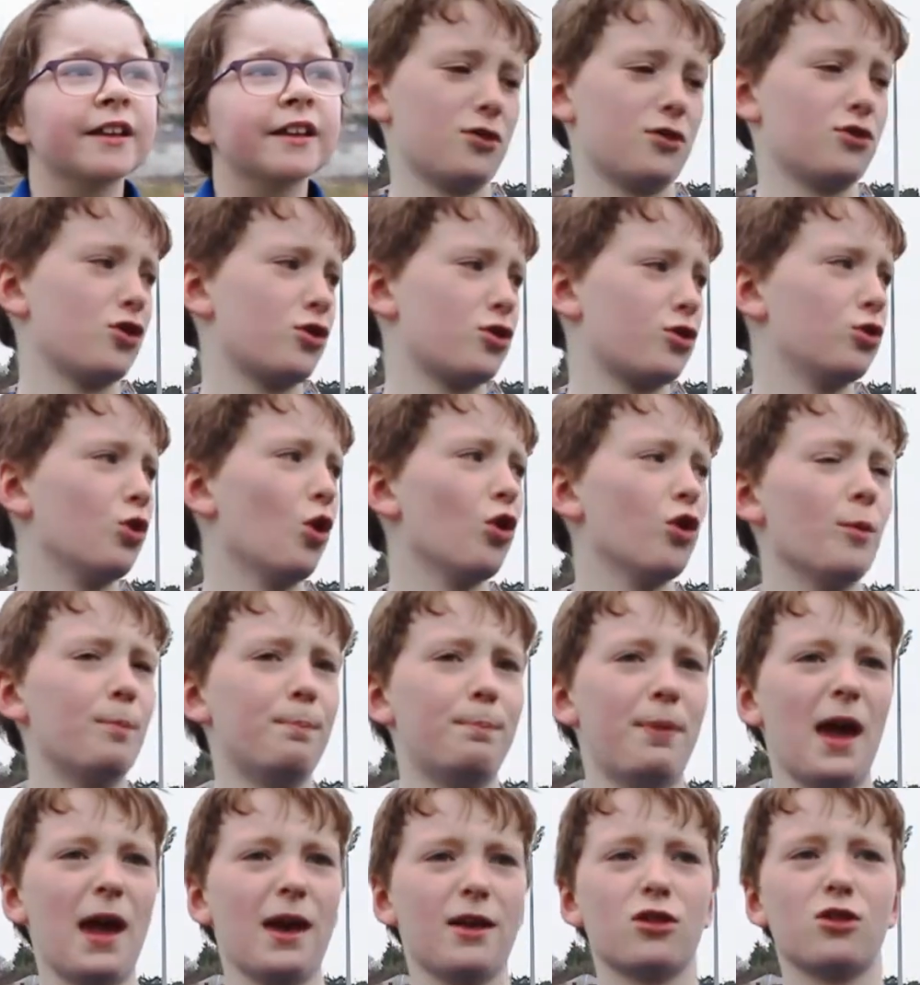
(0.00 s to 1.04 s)
just not the
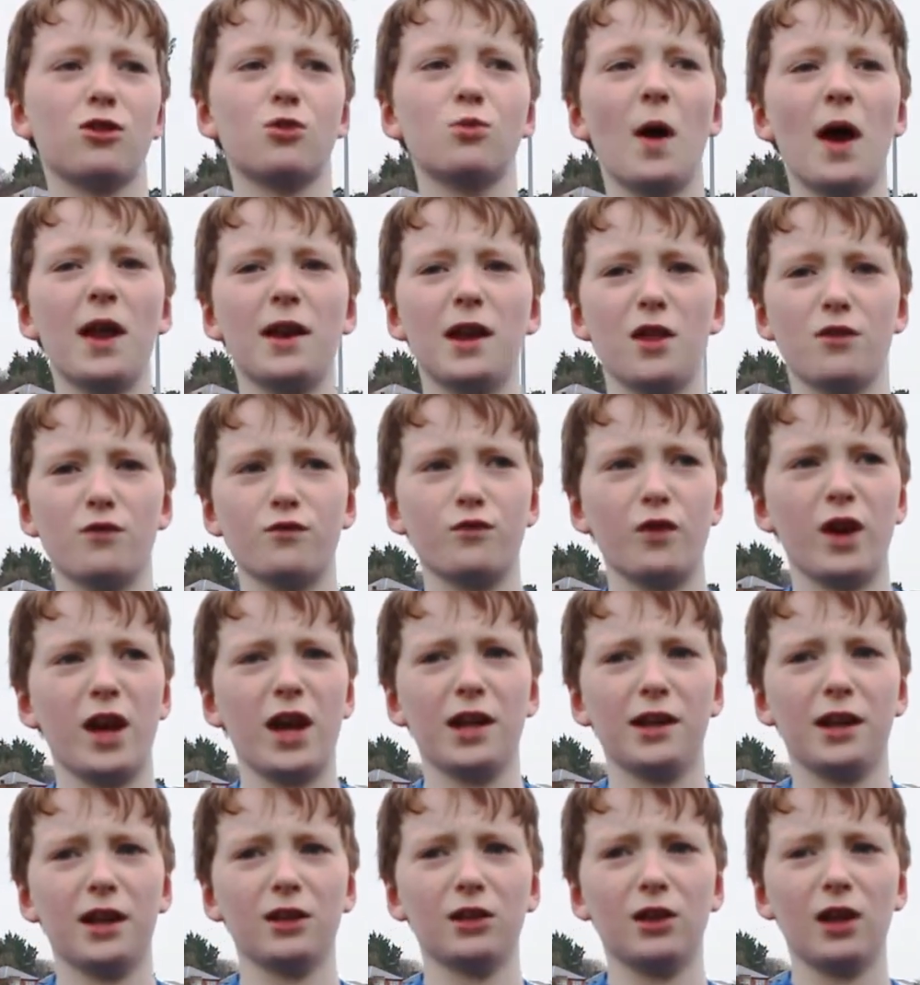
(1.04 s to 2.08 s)
best when it's
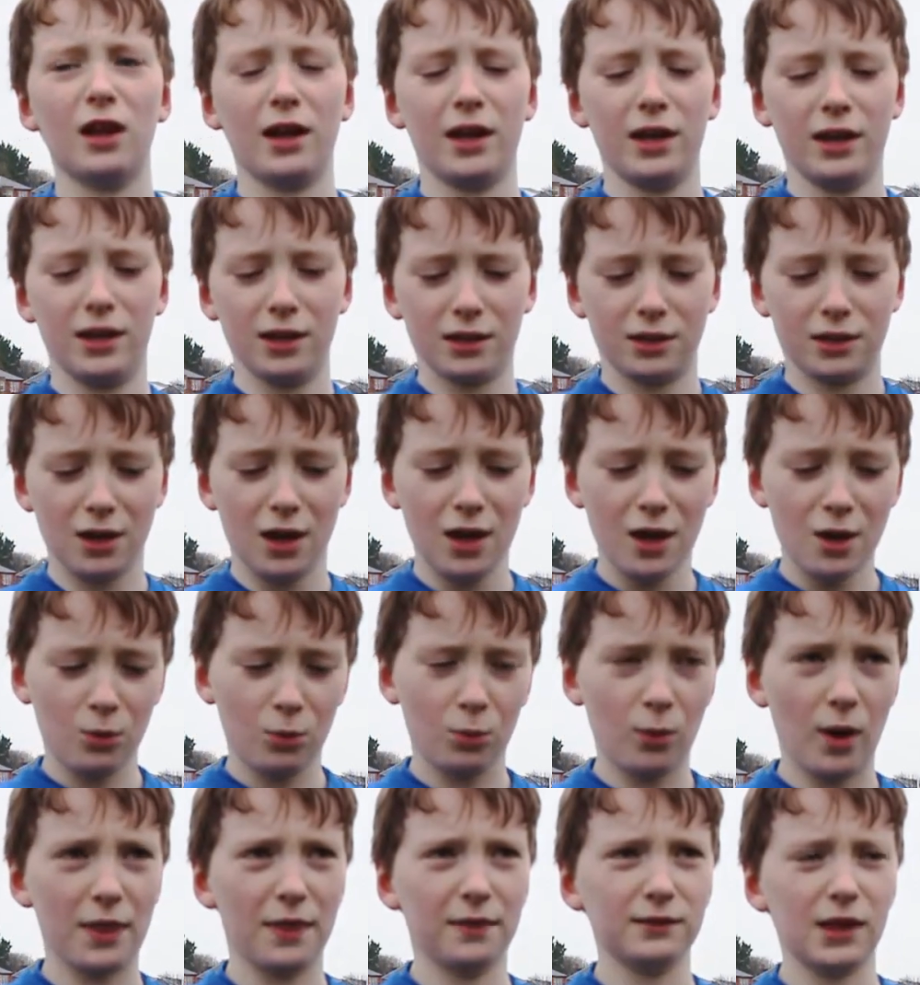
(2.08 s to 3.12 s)
rainy, like,
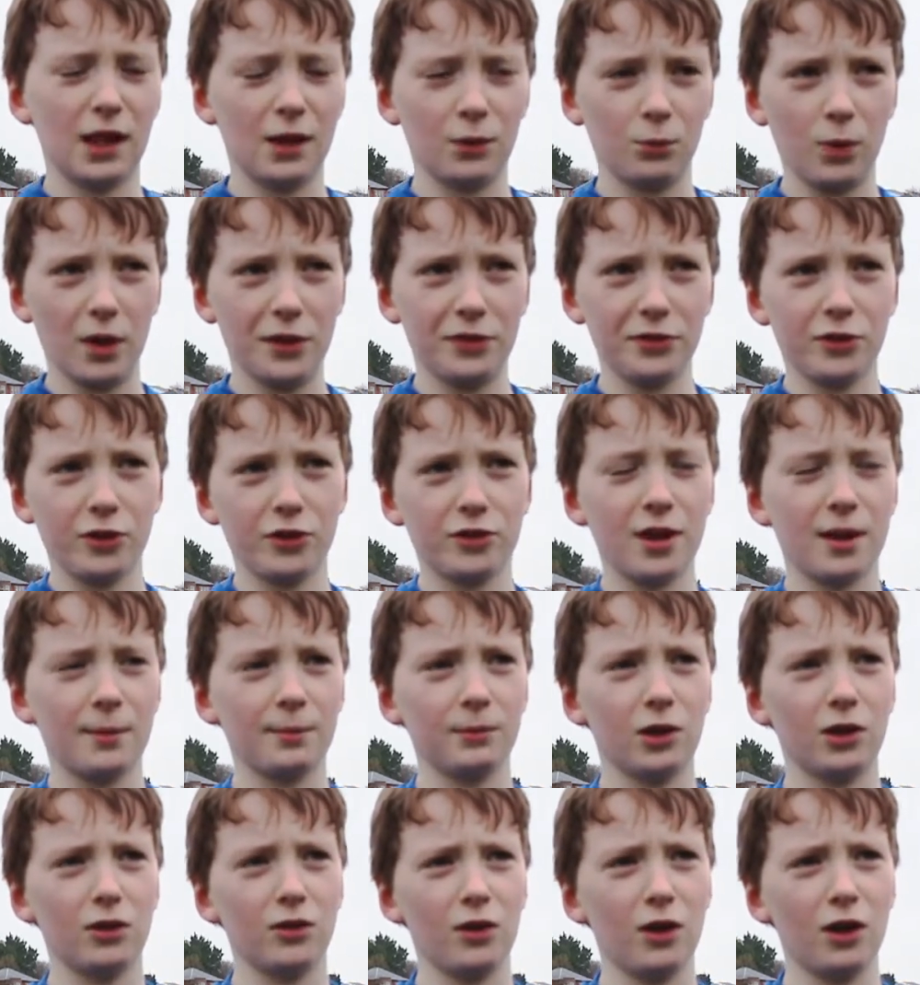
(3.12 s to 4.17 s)
like winter time
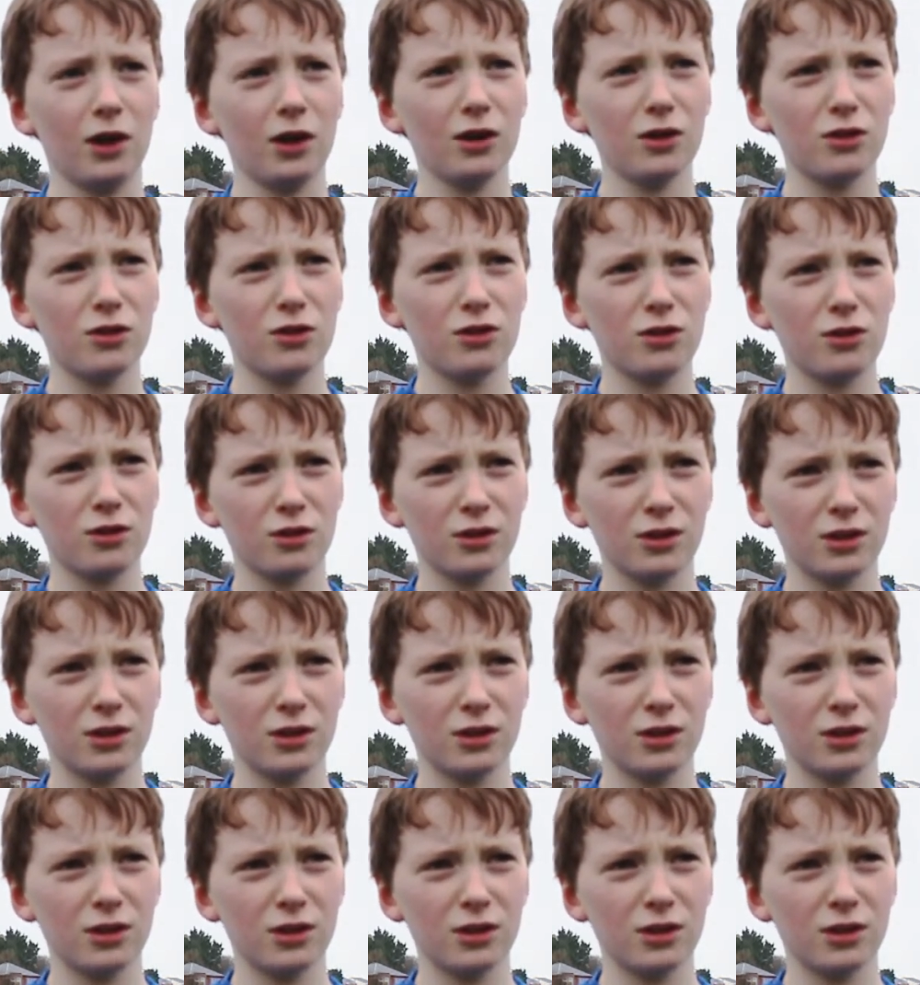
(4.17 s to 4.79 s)
like this.